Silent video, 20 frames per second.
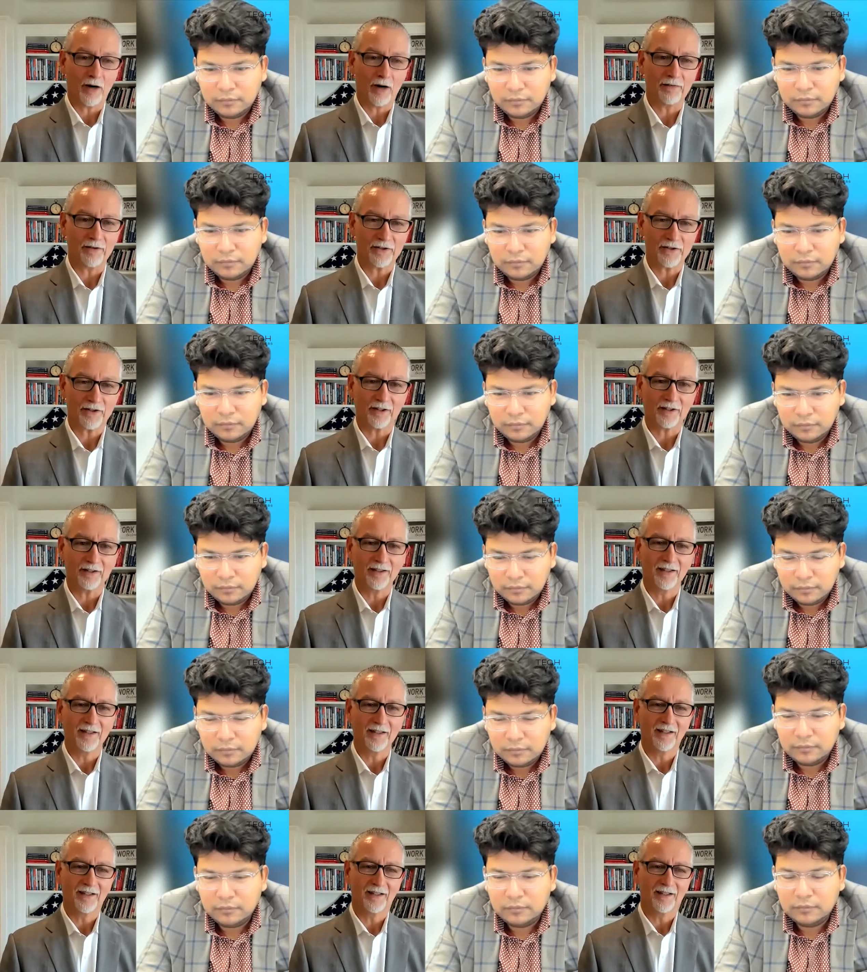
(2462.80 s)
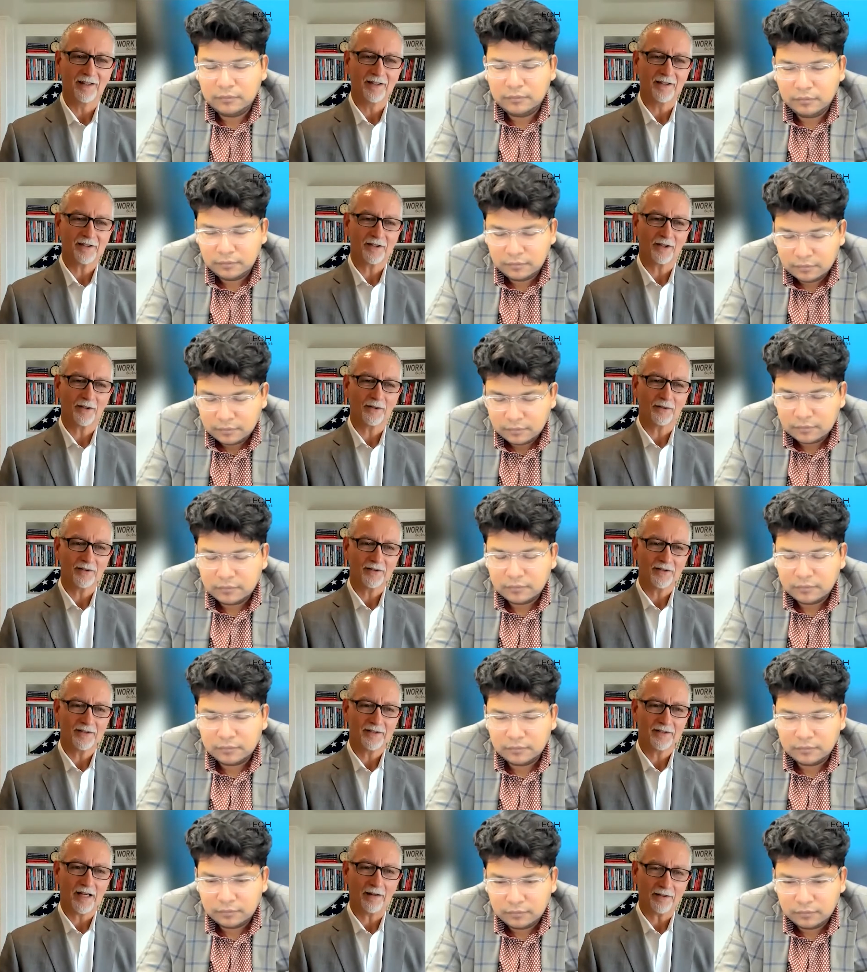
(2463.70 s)
Speaker 1: officer. So
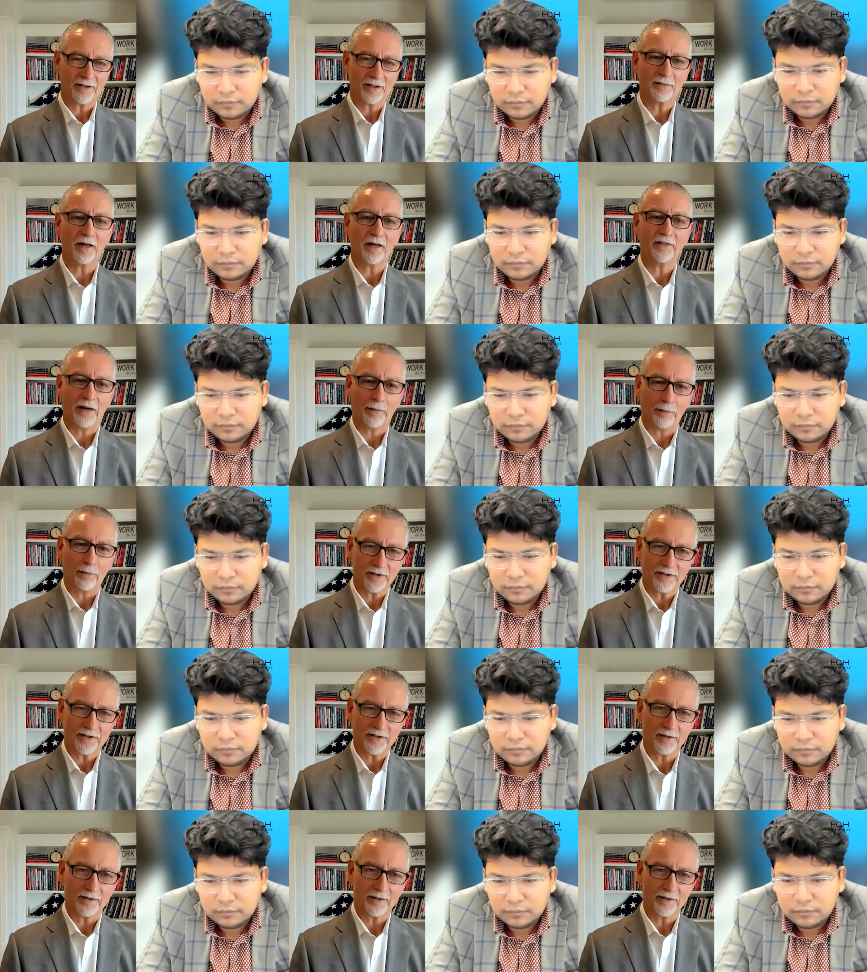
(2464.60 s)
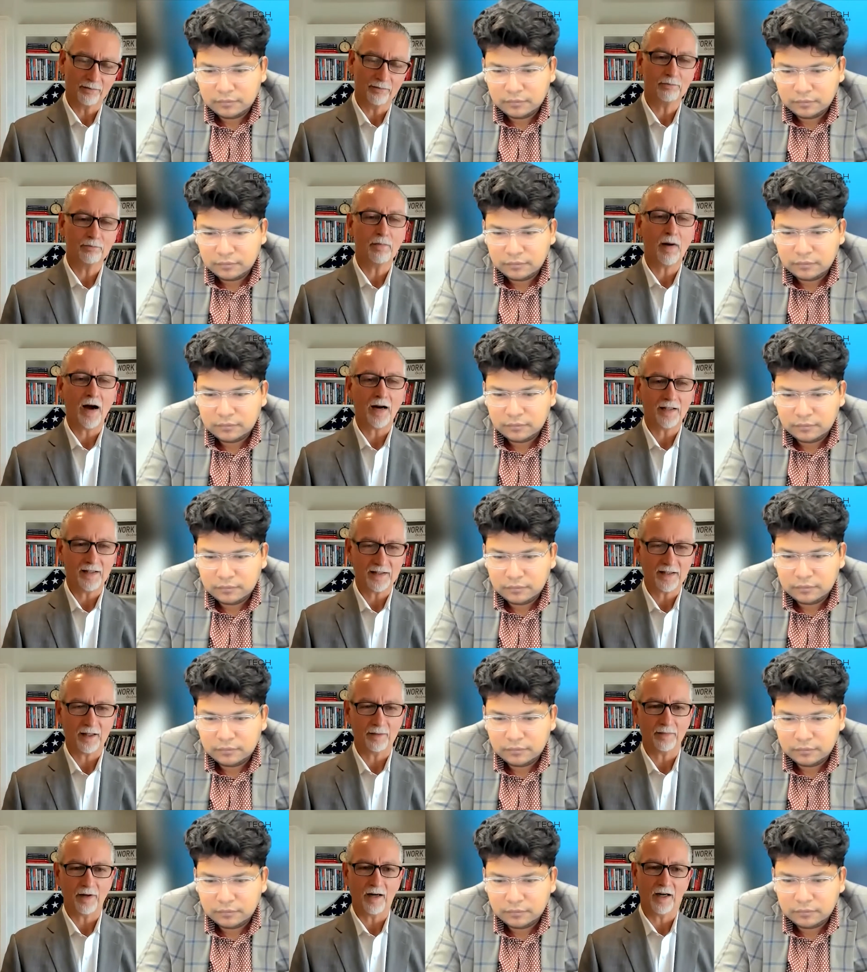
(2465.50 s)
tell us about that. What's the
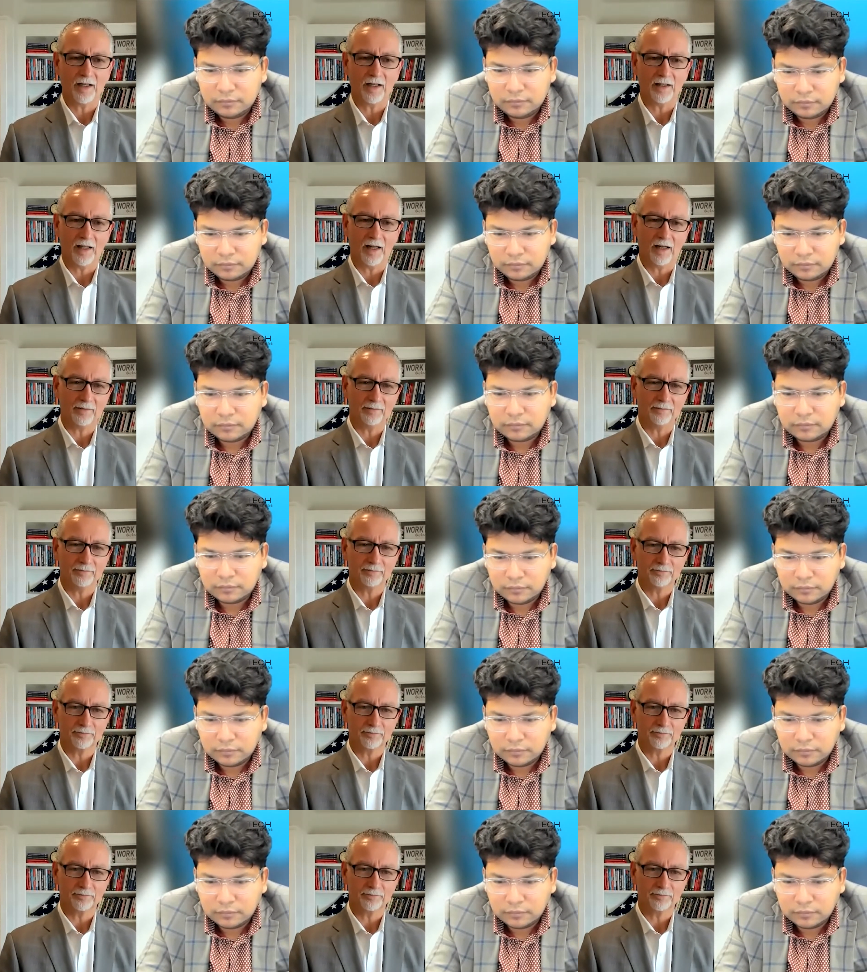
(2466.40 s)
mindset behind that?